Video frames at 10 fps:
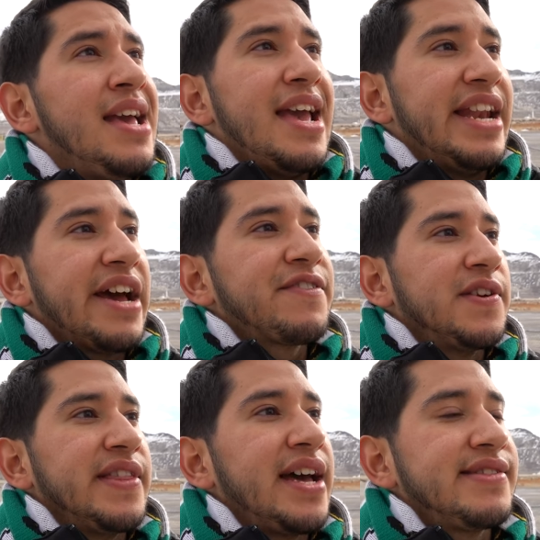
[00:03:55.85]
and
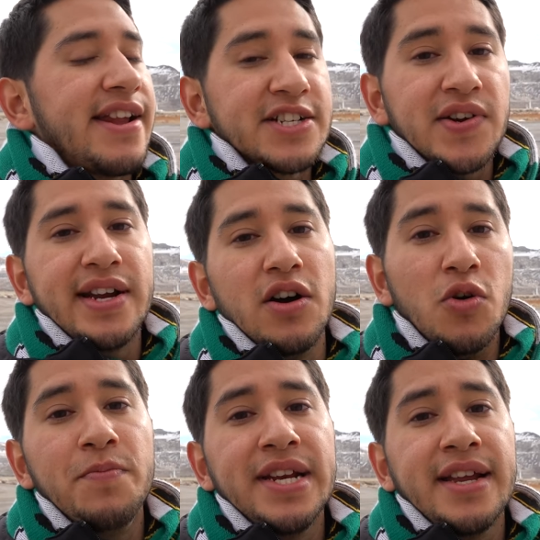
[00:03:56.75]
after that they tried
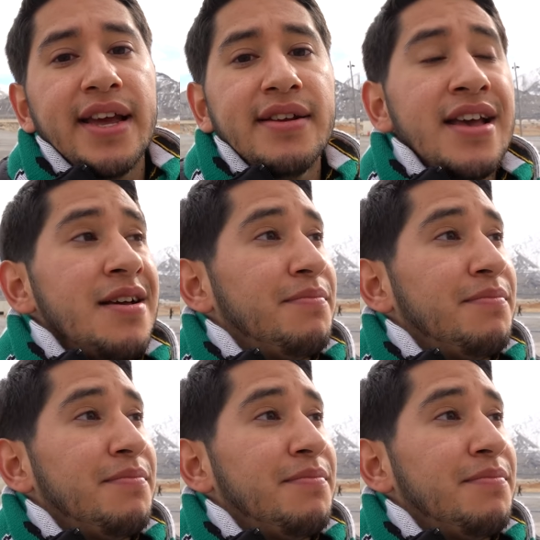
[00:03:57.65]
opening it,